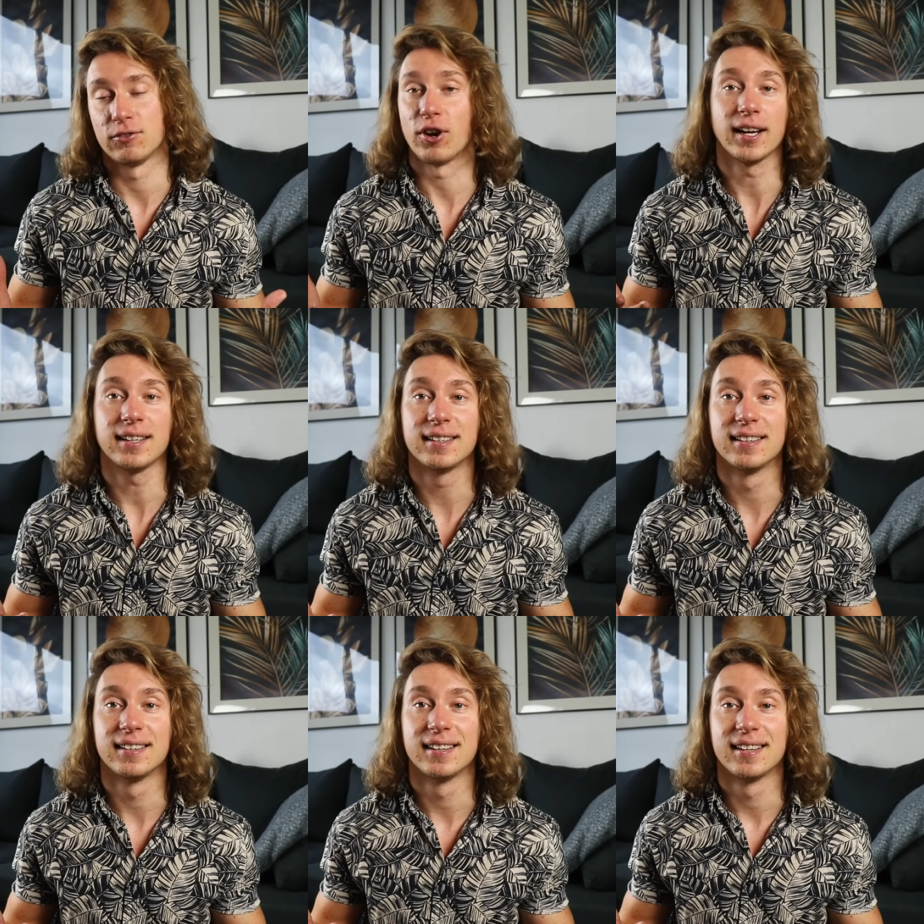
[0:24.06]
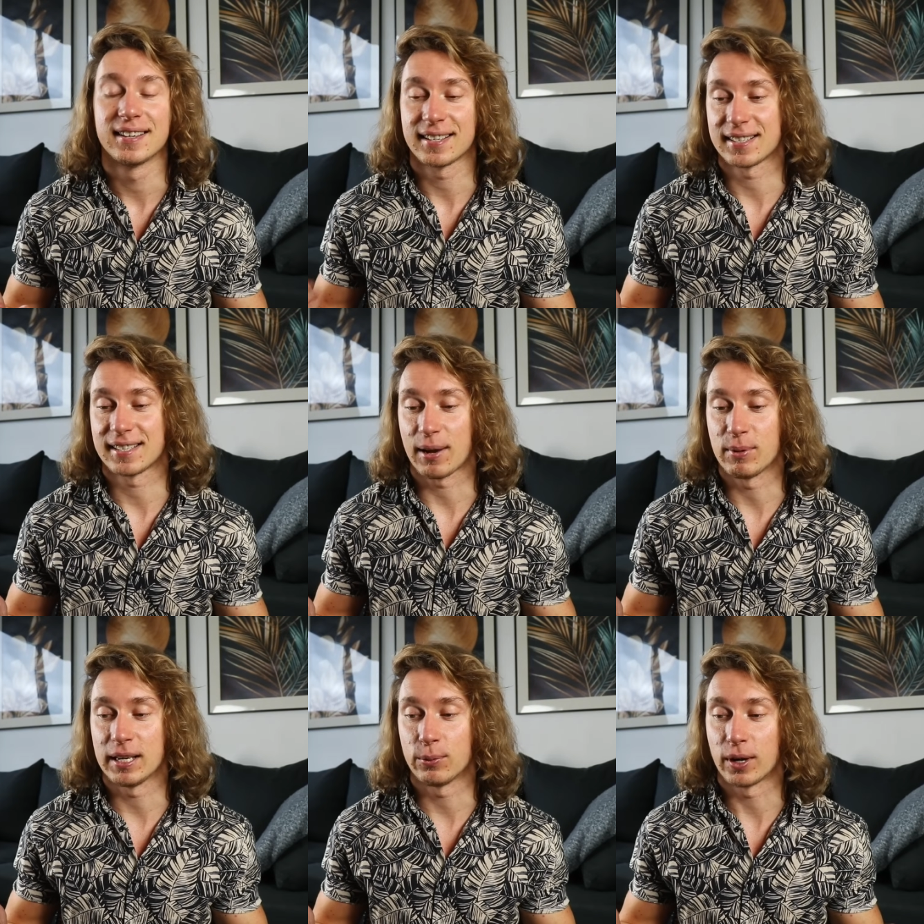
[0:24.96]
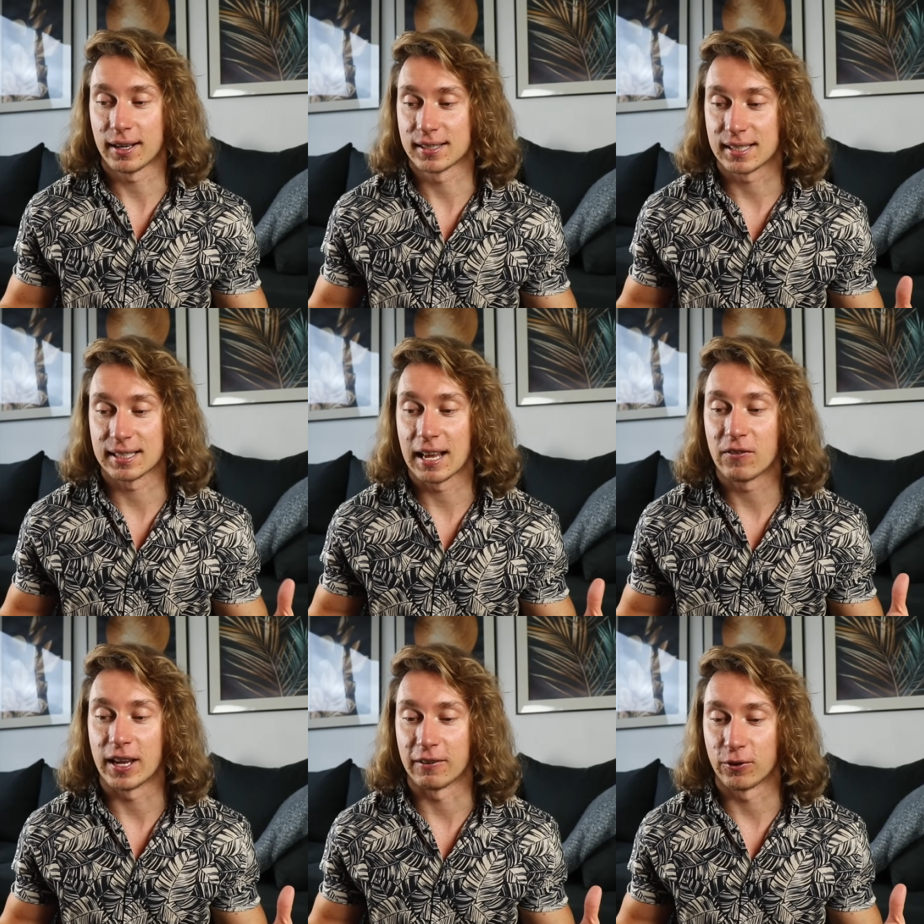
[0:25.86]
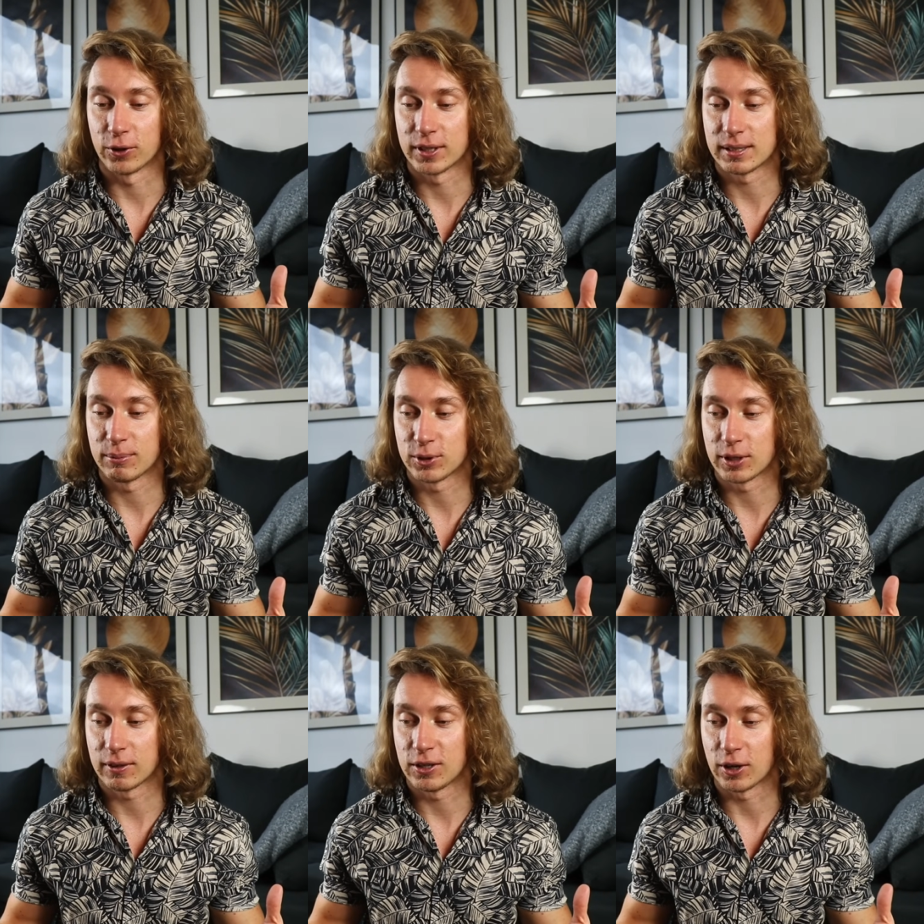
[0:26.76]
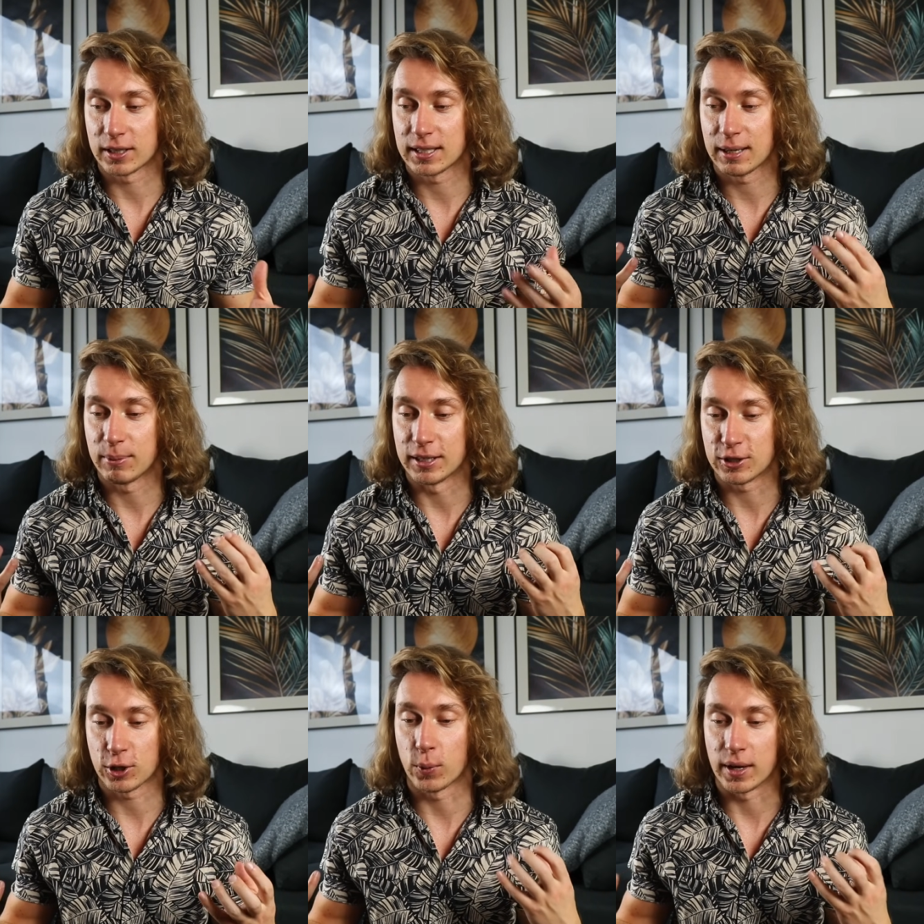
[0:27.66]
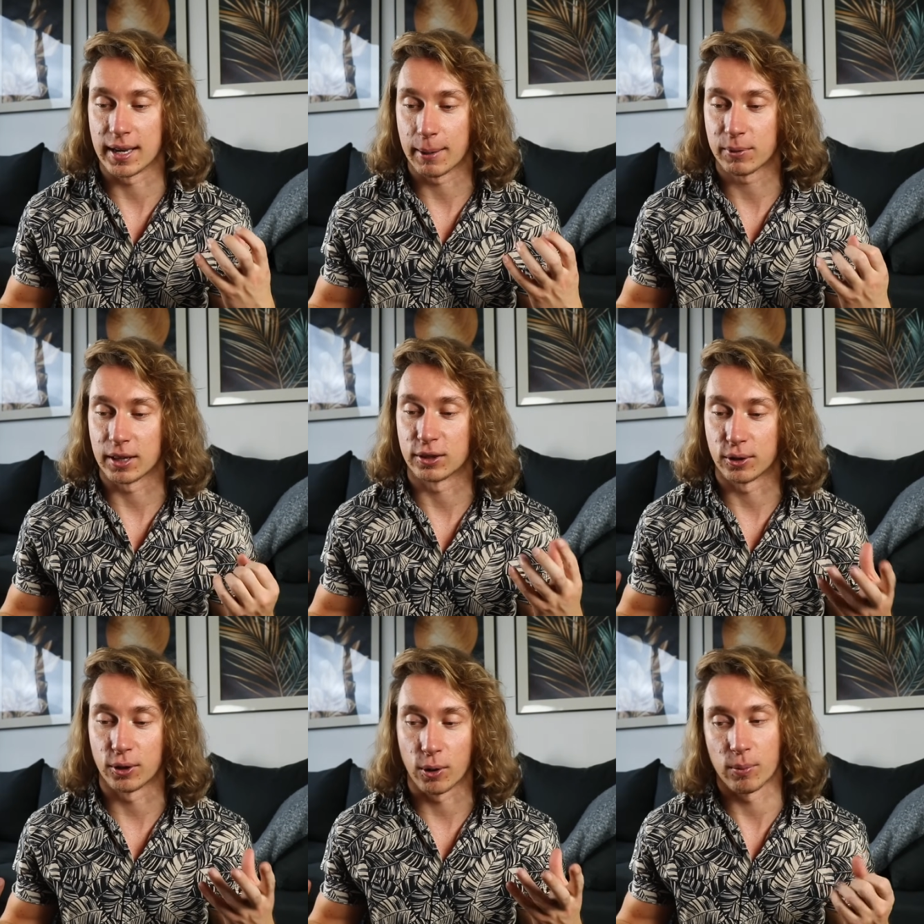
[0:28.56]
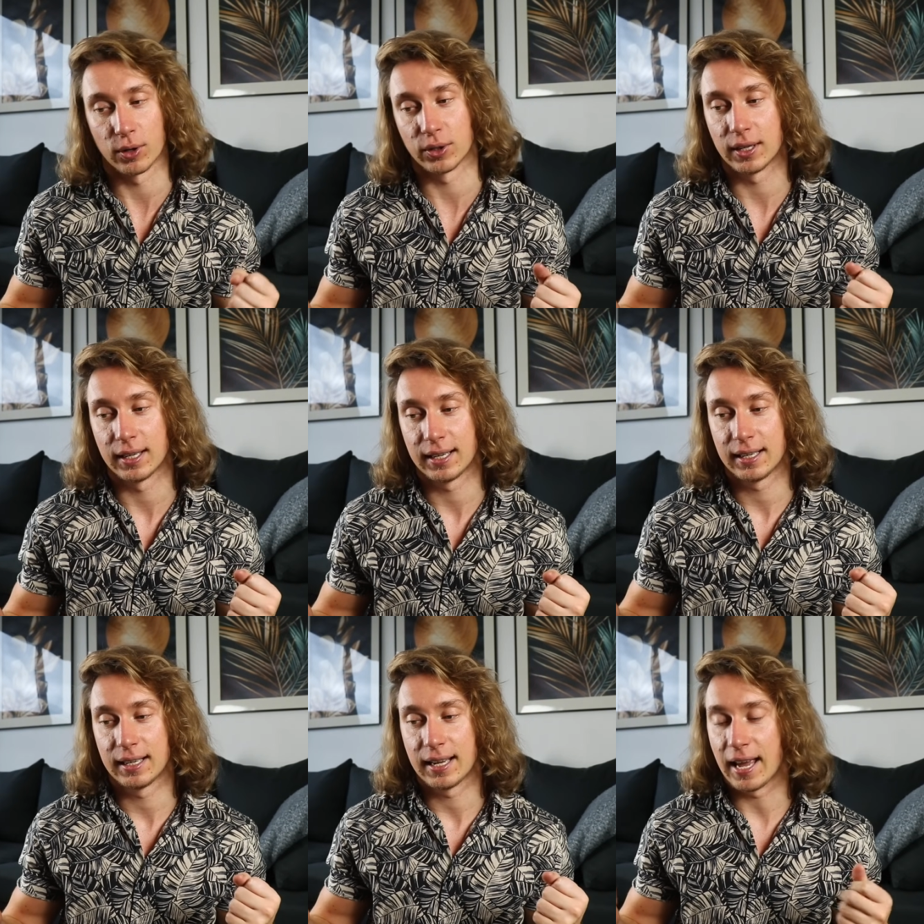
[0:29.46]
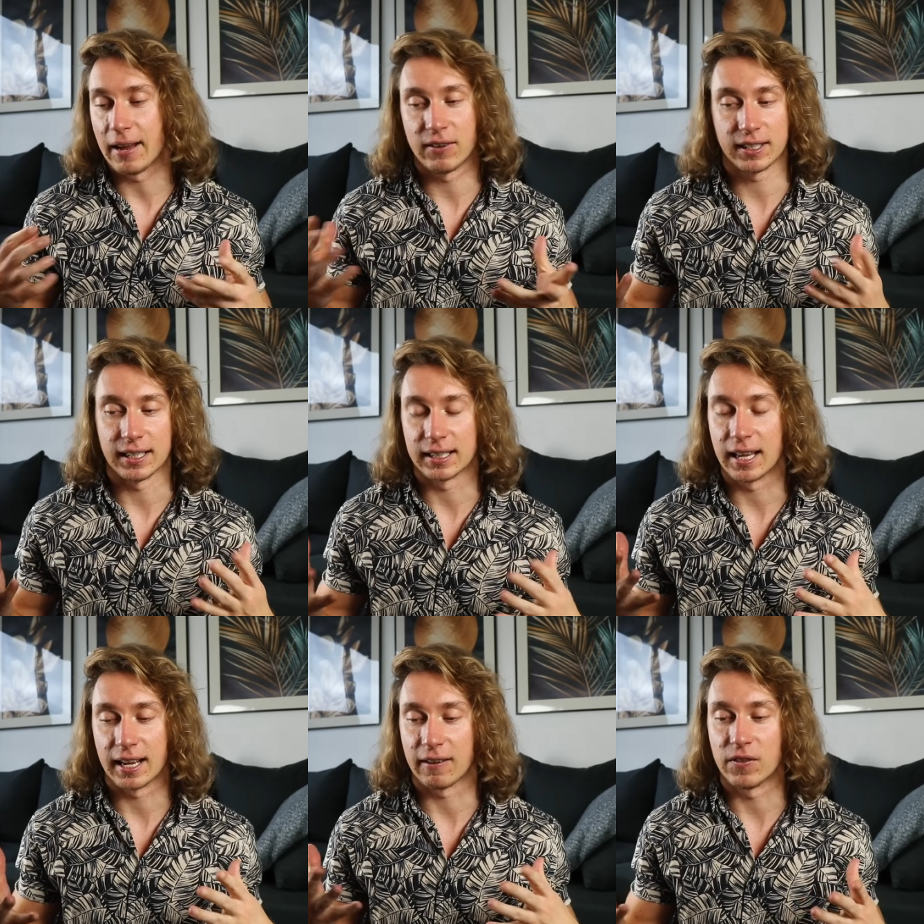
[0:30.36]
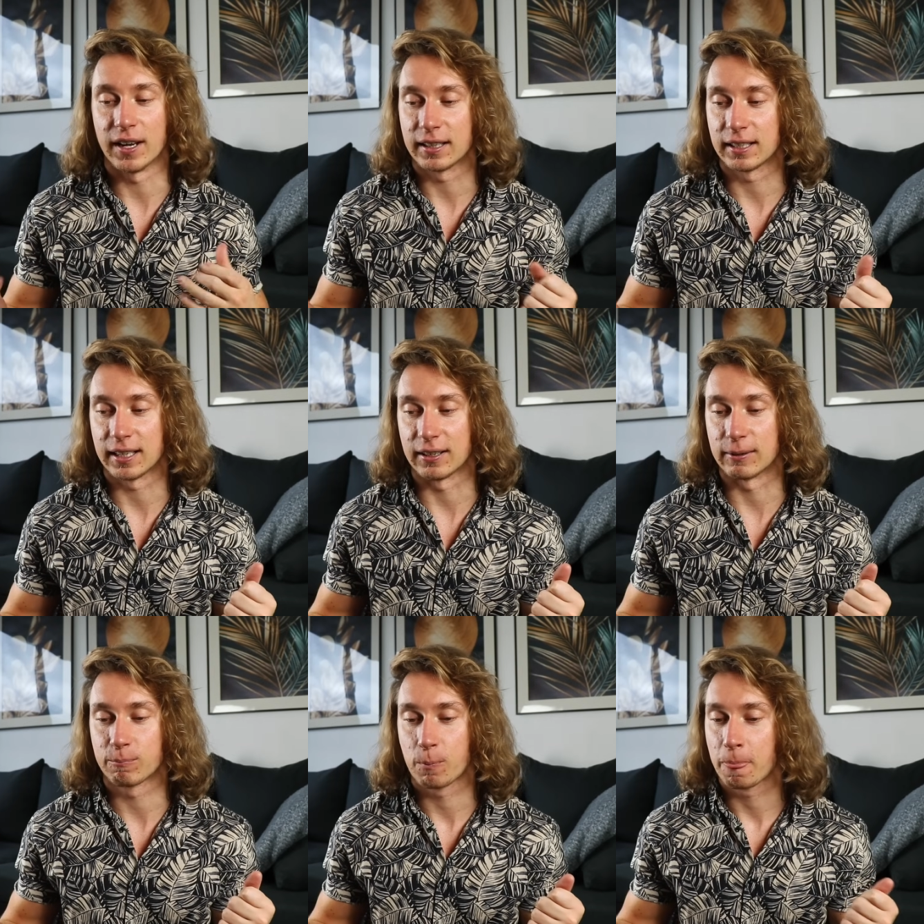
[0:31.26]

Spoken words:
right? Because I mean, what else is left there for this music video, because they've been so in-depth and thorough about everything they have done here.